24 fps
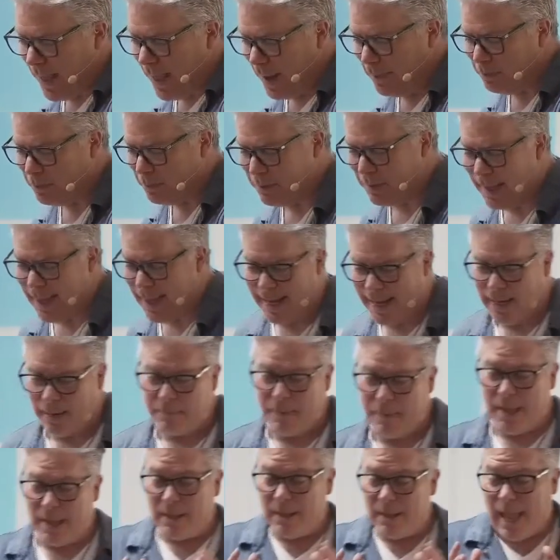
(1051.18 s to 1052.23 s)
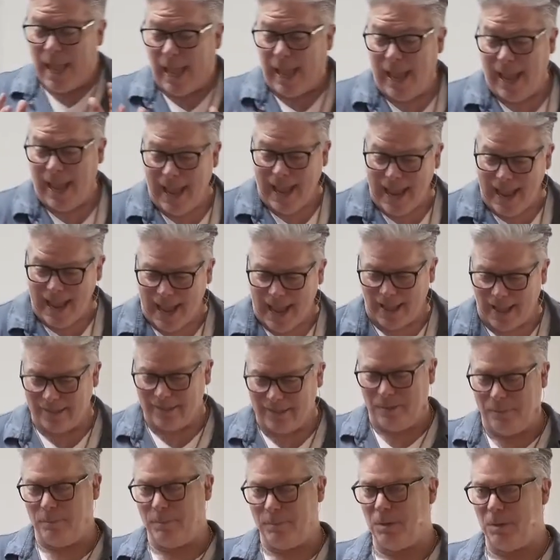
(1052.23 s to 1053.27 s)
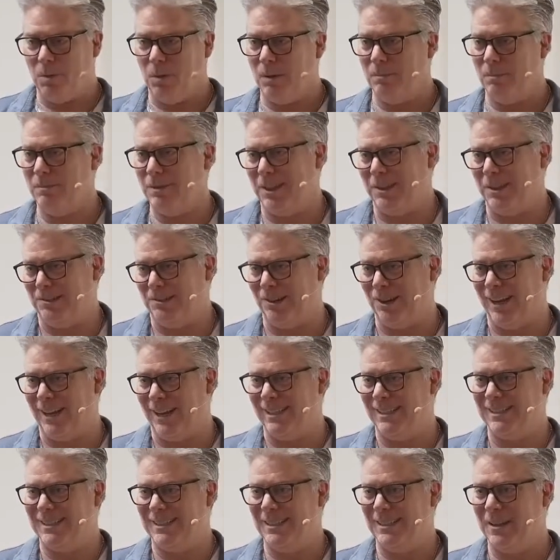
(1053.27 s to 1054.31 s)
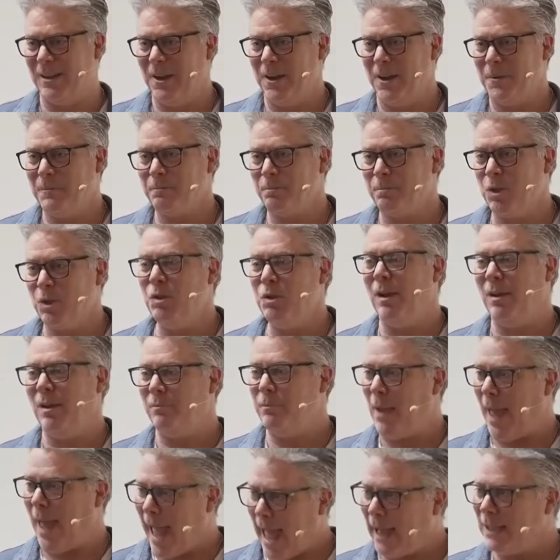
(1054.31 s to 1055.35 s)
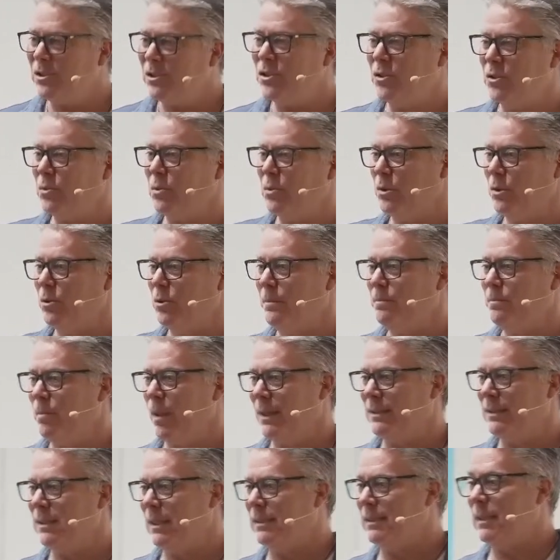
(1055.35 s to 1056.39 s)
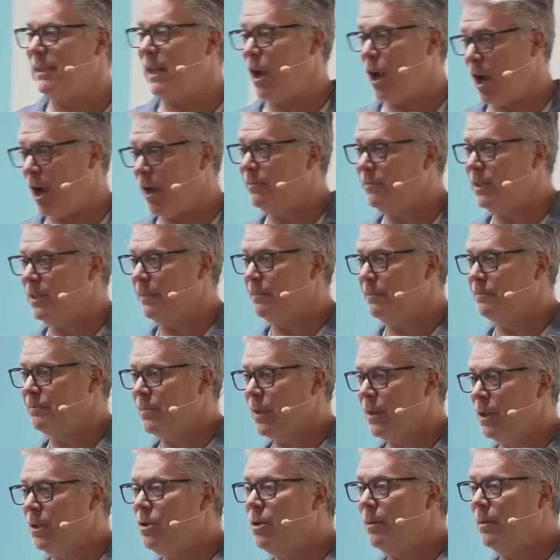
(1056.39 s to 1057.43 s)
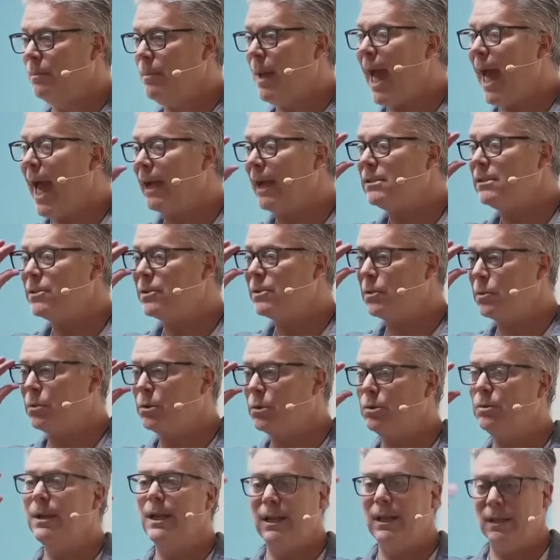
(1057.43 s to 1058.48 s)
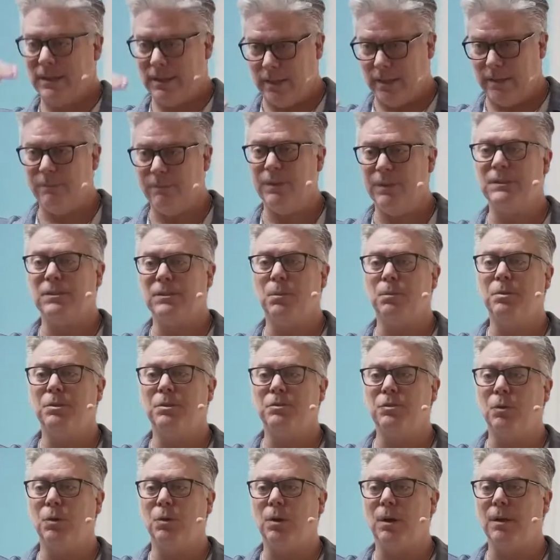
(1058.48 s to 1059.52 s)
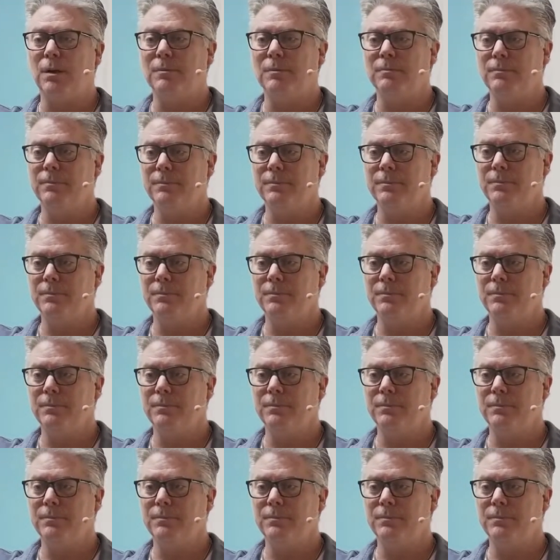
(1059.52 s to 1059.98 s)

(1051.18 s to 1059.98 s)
of that blame and be one with Christ. You have passed through, as I say often, you have passed through the invisible door.